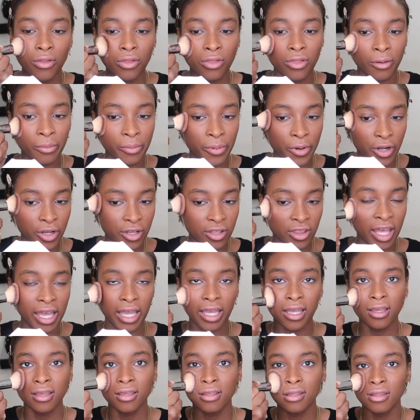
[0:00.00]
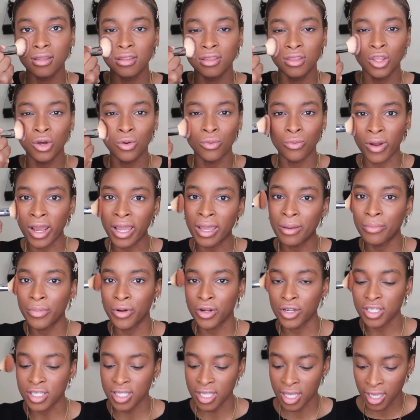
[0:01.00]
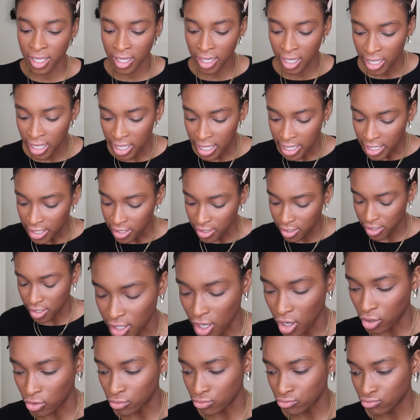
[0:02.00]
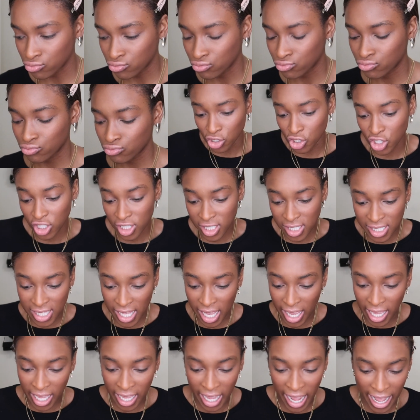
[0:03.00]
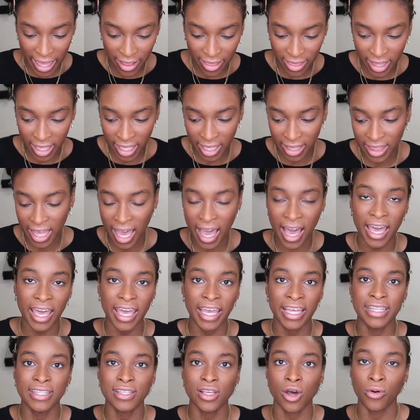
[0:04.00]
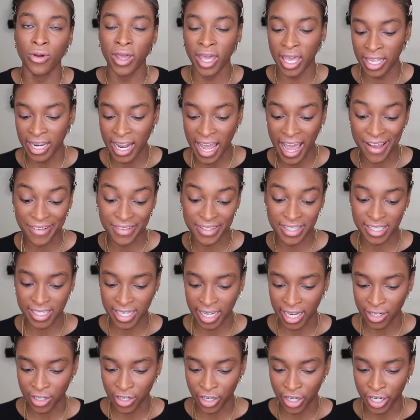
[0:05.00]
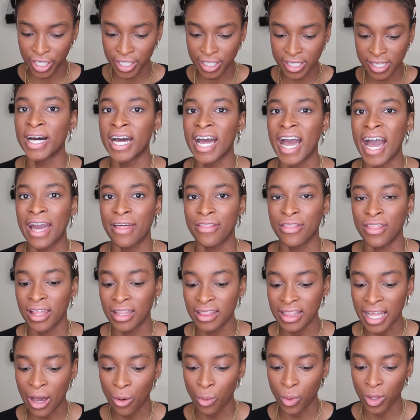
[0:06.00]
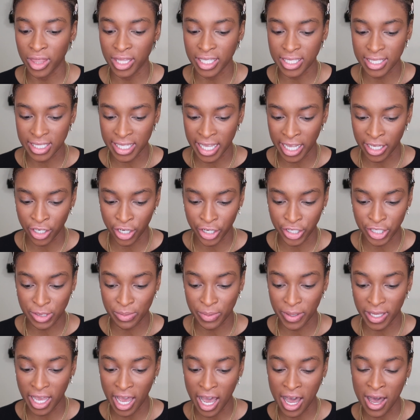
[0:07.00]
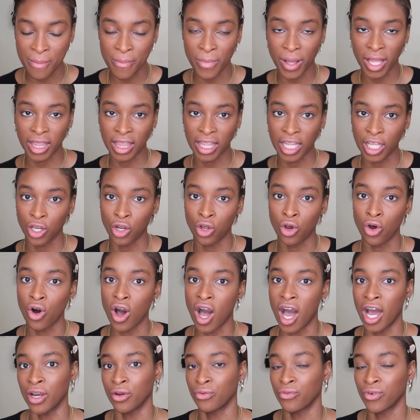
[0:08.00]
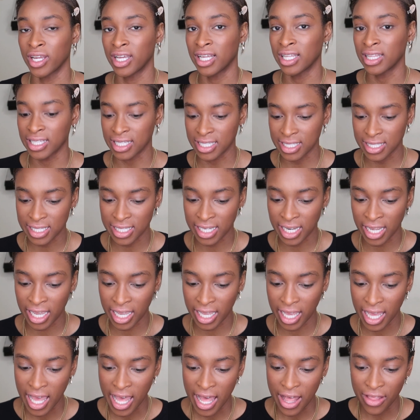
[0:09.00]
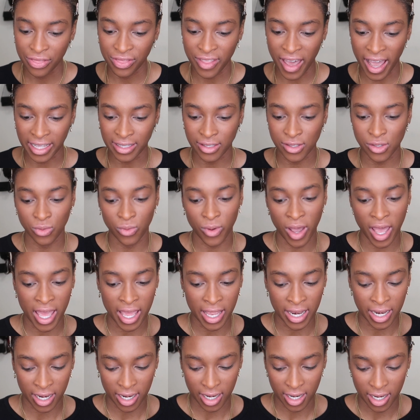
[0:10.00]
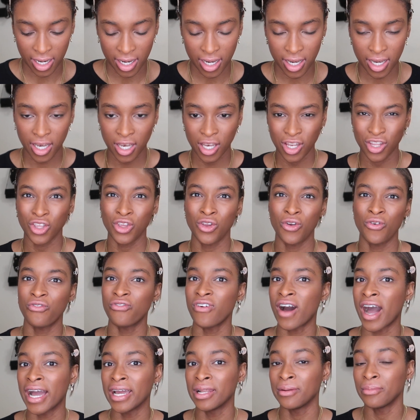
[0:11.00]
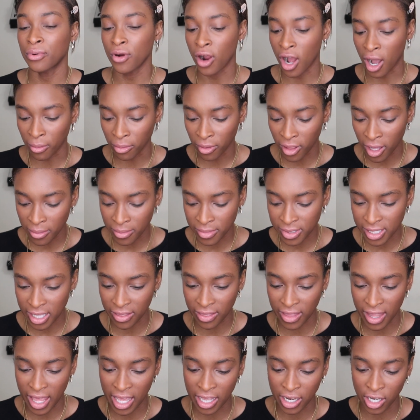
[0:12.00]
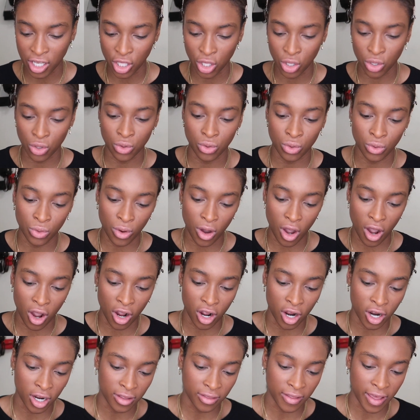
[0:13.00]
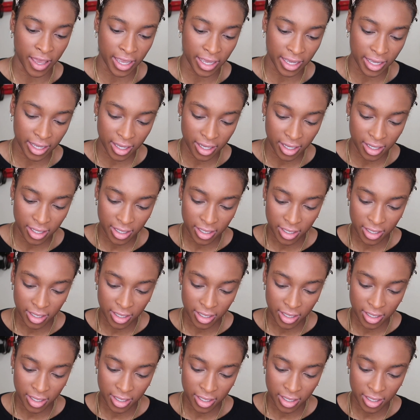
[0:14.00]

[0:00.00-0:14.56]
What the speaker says: the right person. So just saying, I think that it's okay to have standards, but I think that when the standards become a little unrealistic, that's when you find problems, and then you are like